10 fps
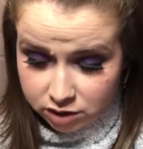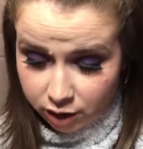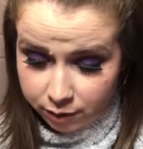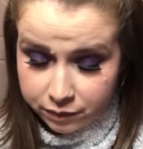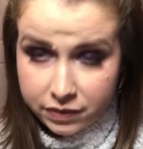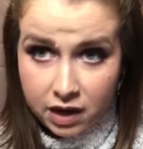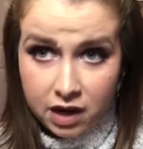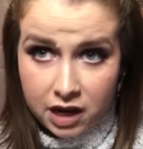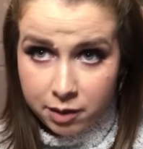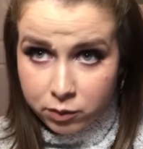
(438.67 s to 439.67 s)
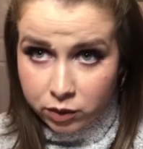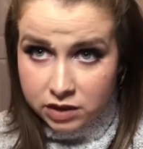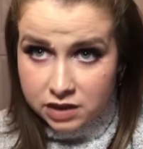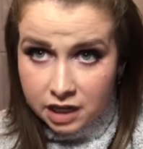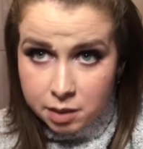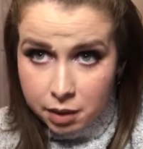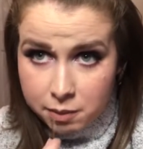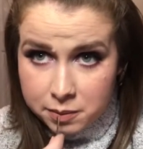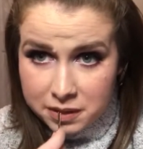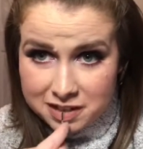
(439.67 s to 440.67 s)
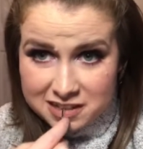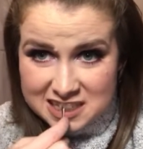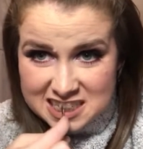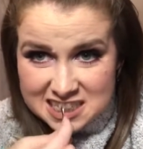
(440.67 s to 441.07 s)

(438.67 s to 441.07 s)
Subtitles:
So I'm going to take a bobby pin